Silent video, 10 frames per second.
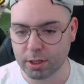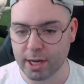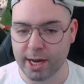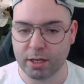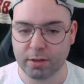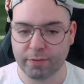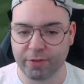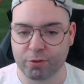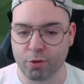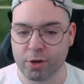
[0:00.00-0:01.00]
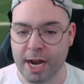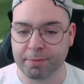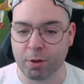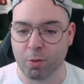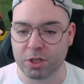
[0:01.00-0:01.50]
Okay, fit through a
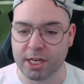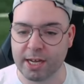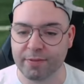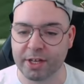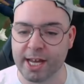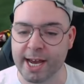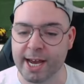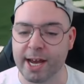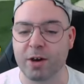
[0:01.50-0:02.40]
gap that wasn't even there.